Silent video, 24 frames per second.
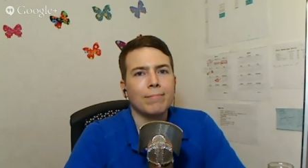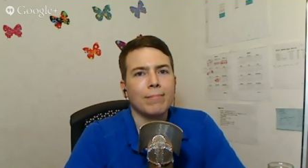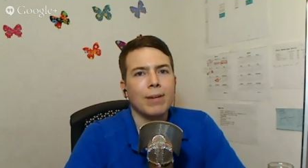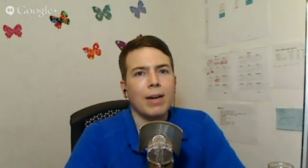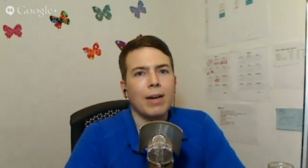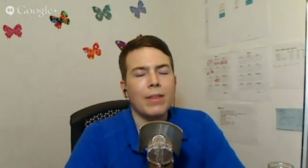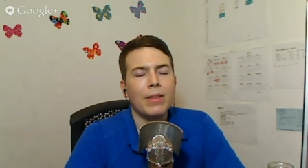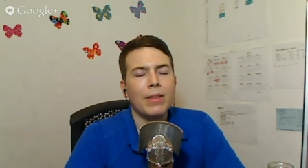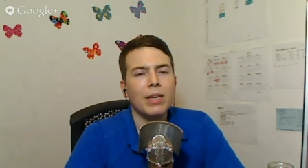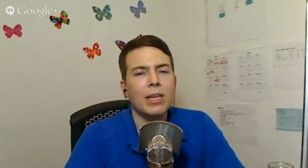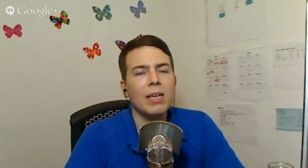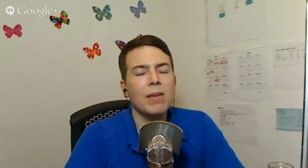
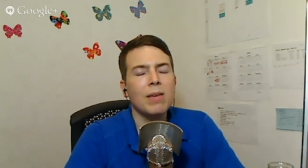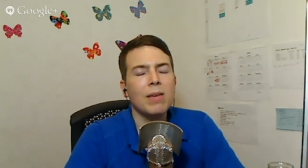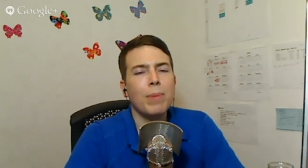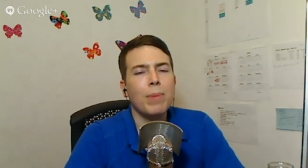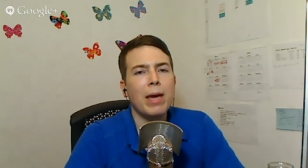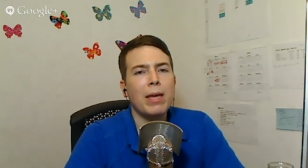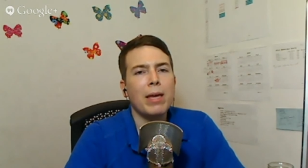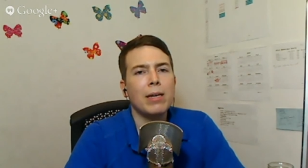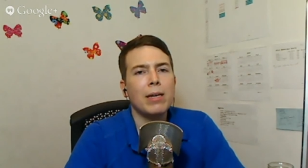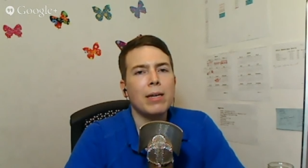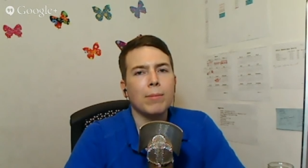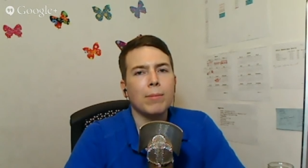I think he
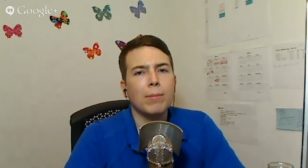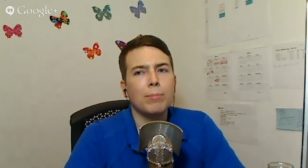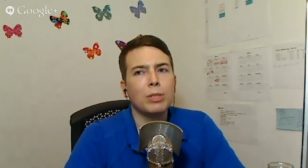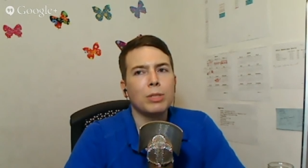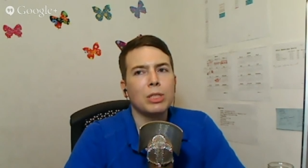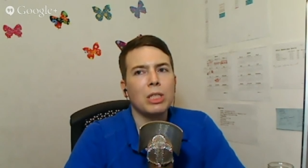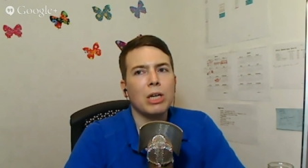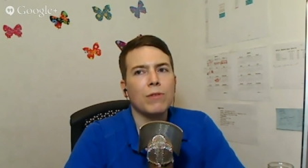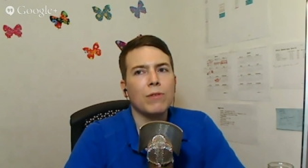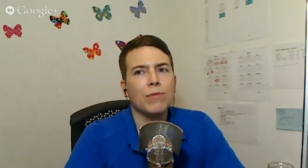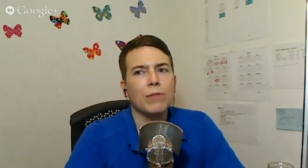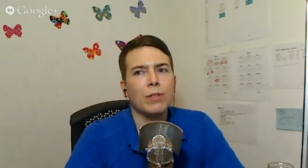painted
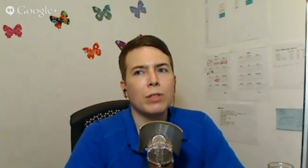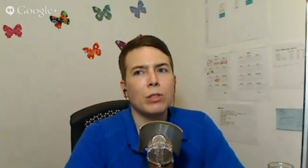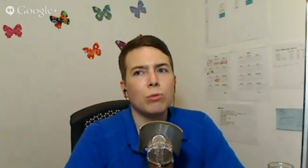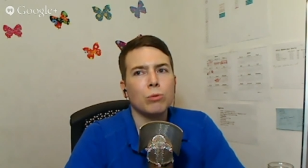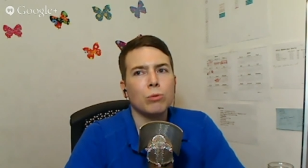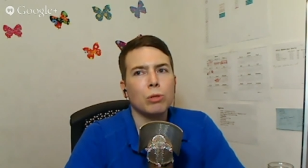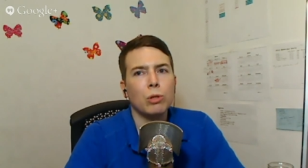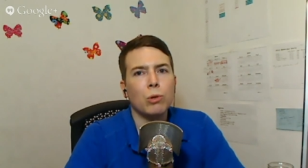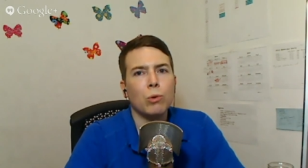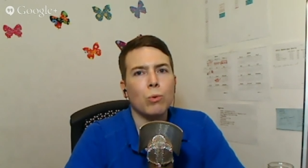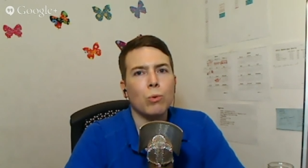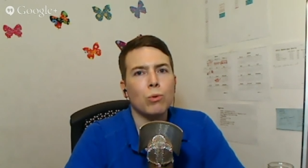himself into a
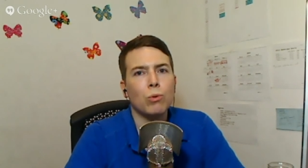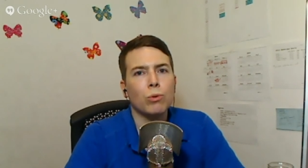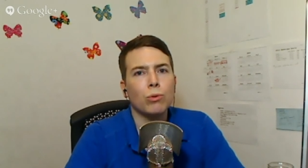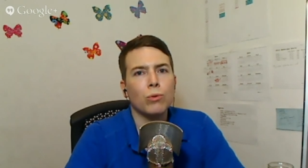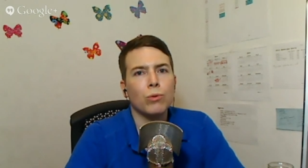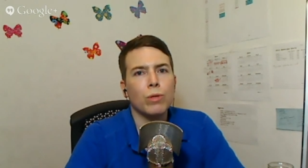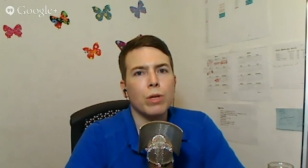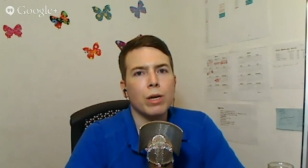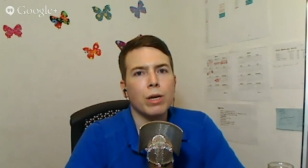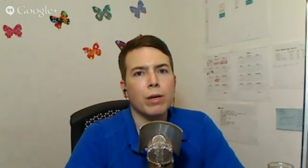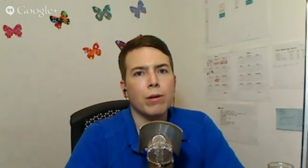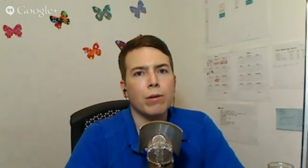corner
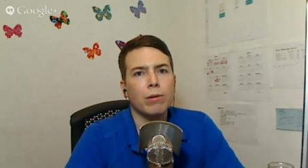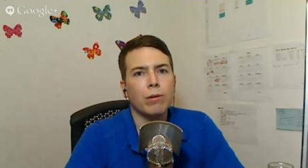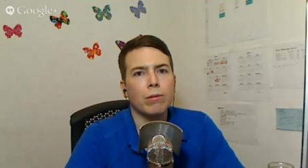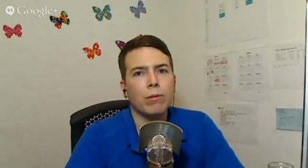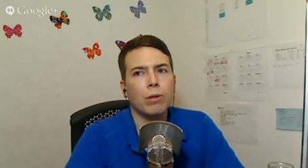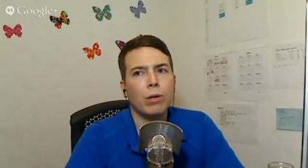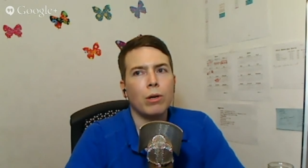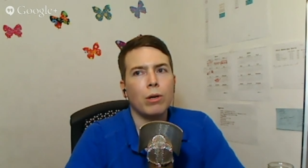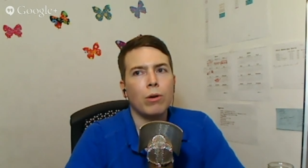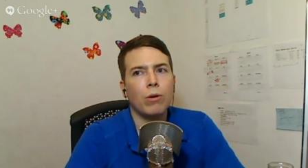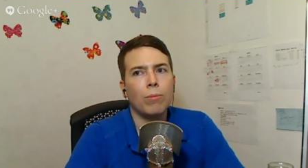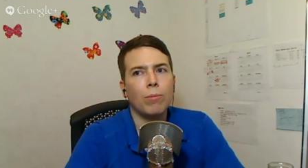there,
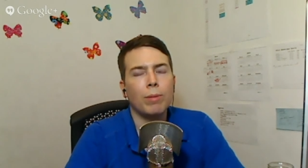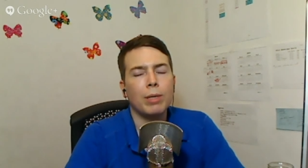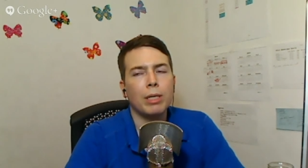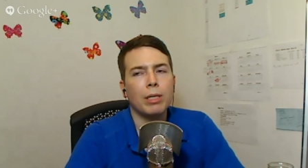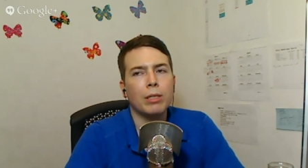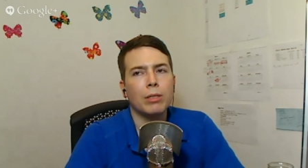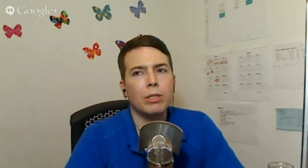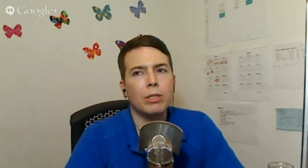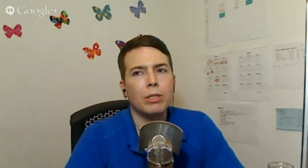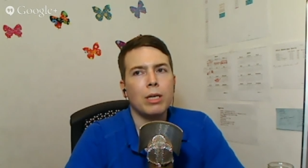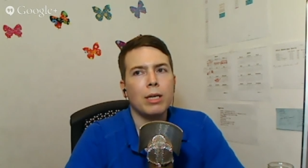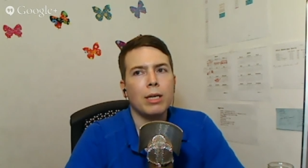you know,
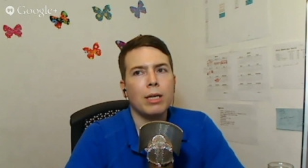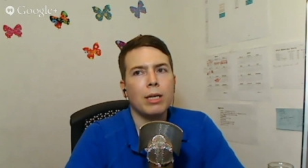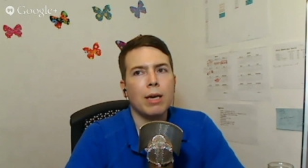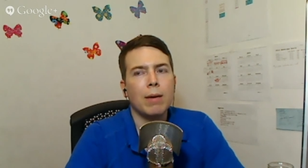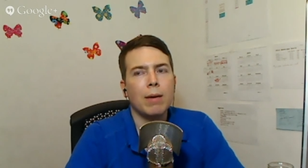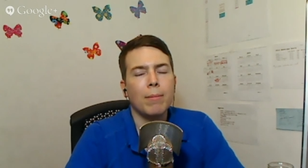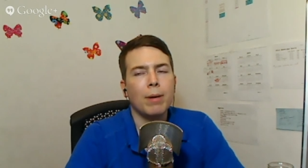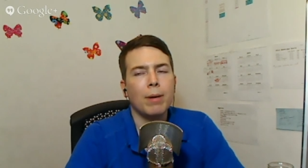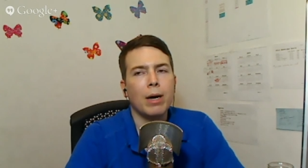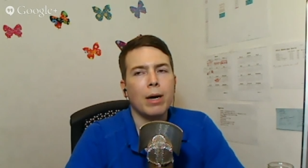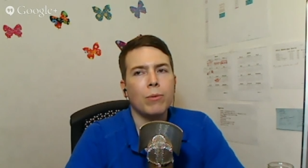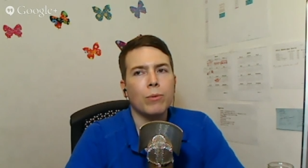because he
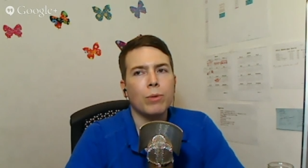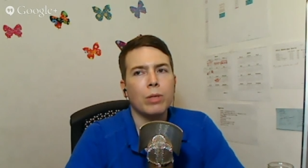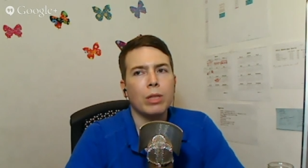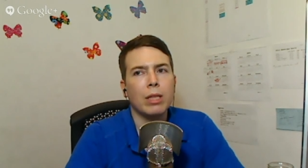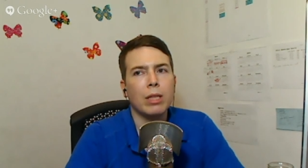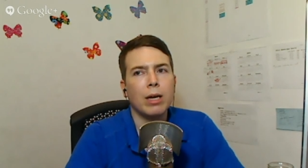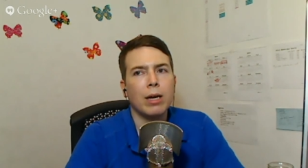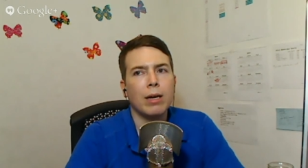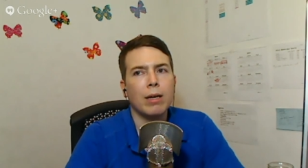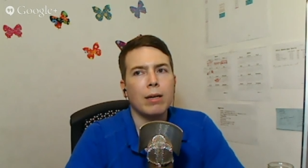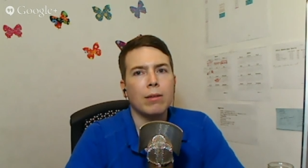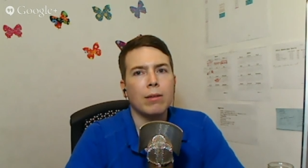came out with
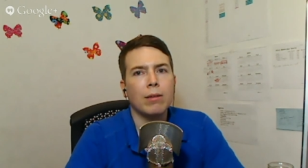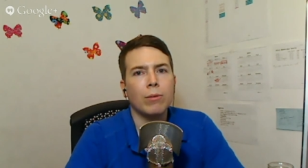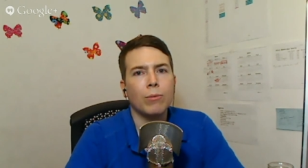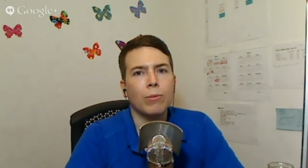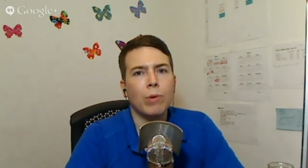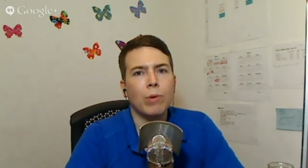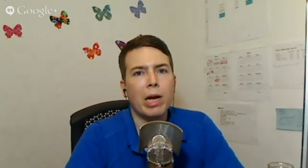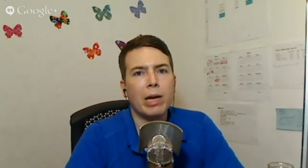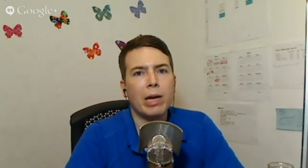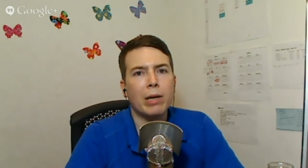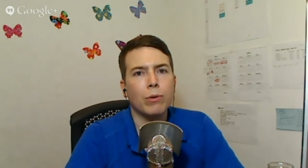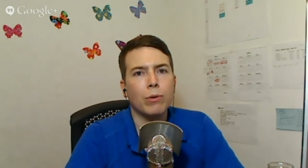the
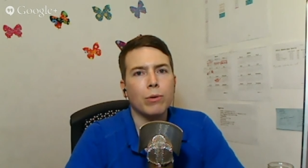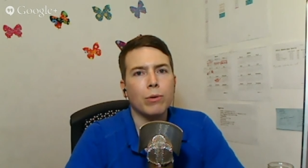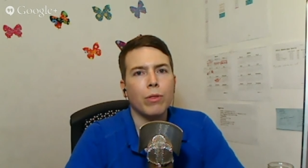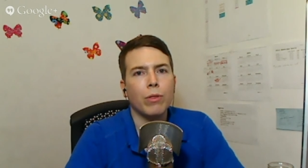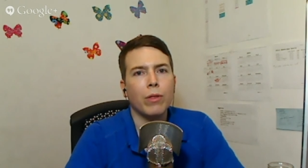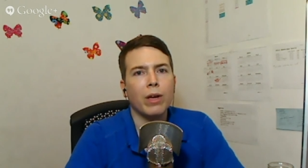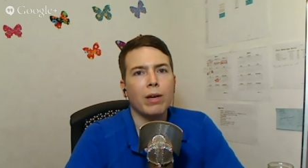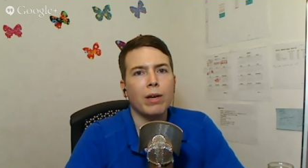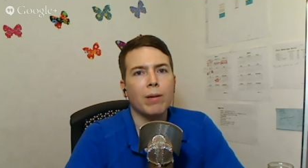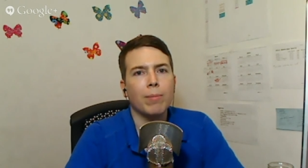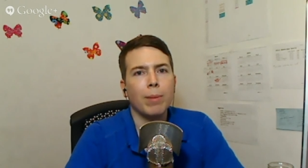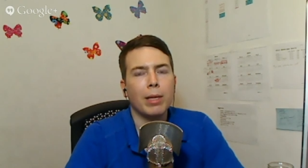radical
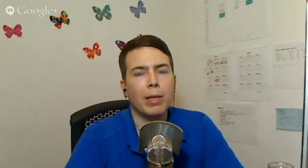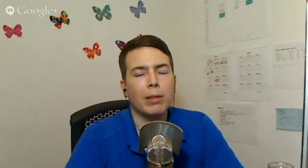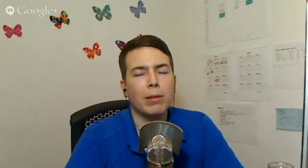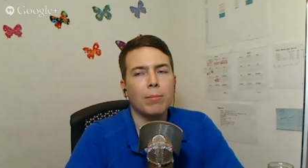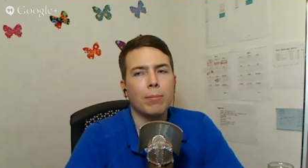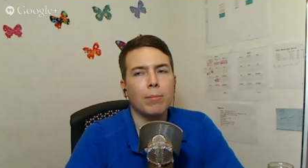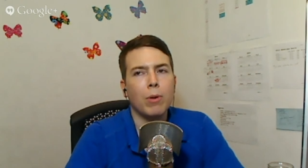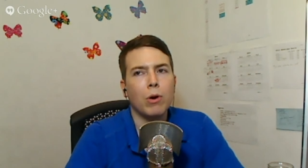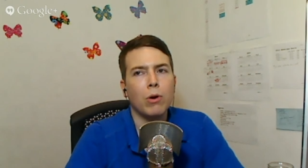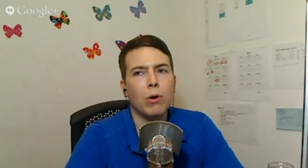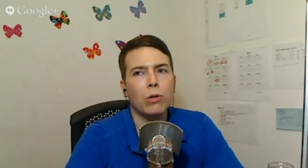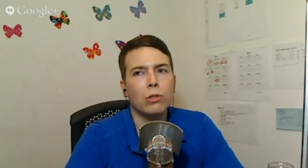thing about the
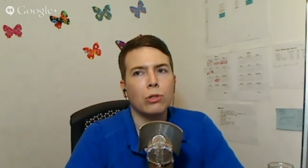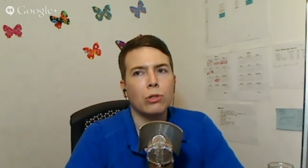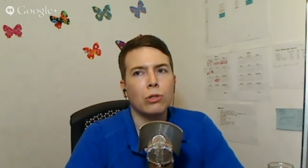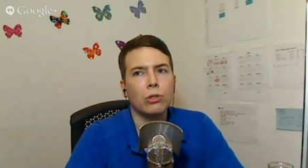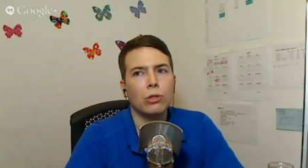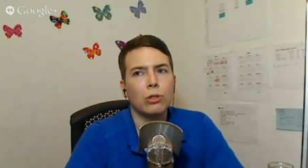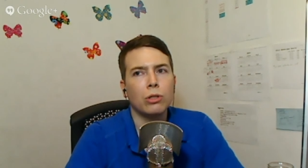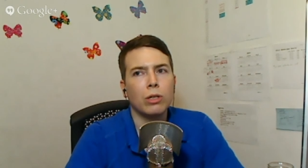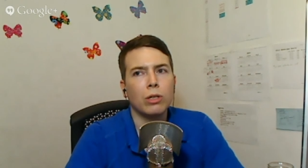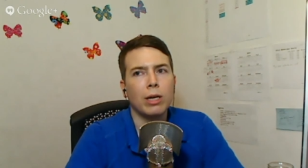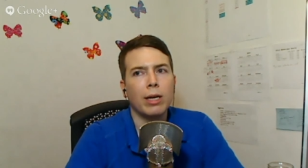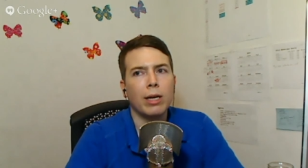
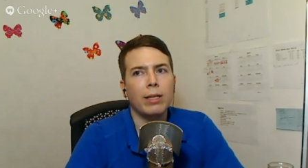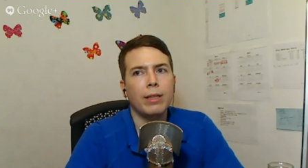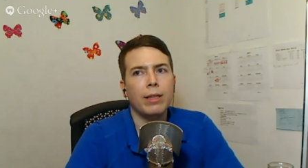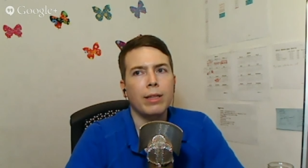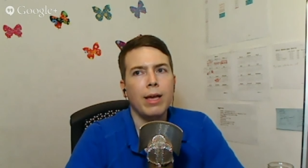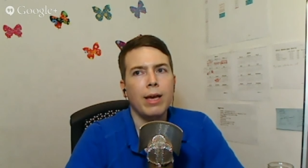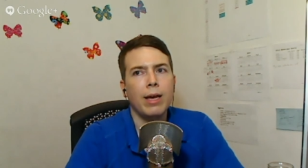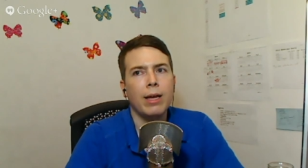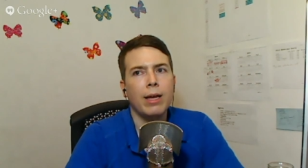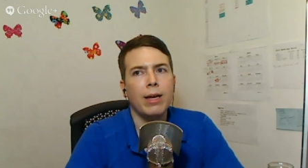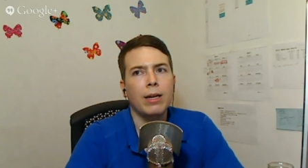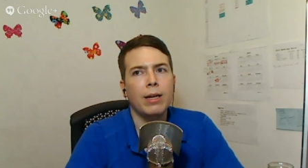march, and
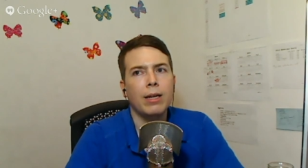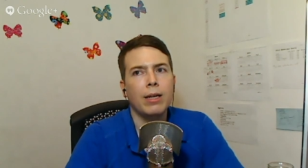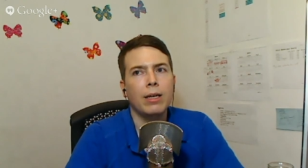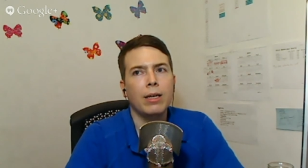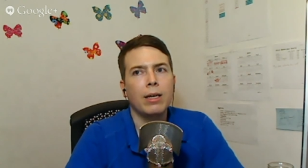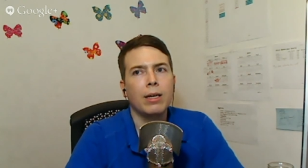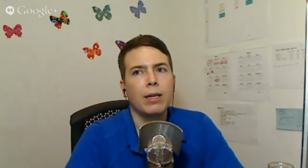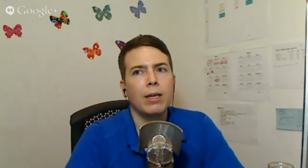then